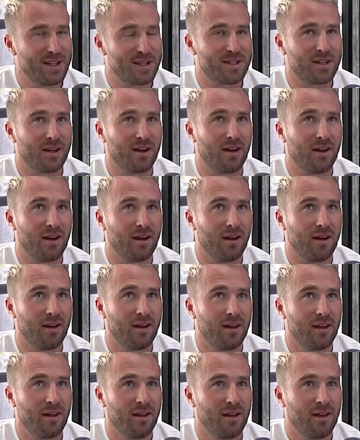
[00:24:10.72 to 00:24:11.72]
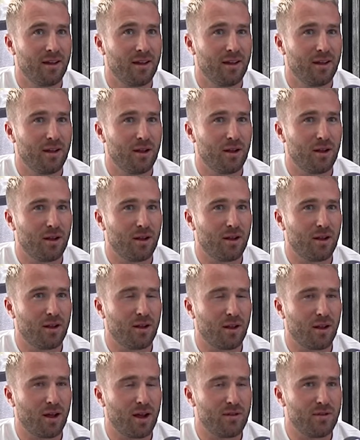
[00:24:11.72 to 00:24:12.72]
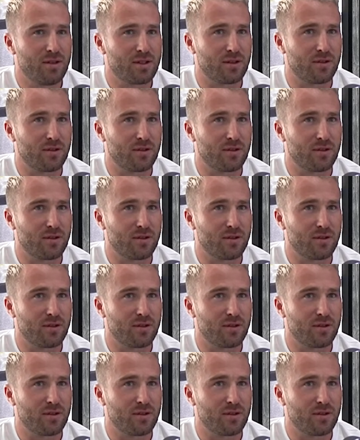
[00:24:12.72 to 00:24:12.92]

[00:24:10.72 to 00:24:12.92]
it's uh, life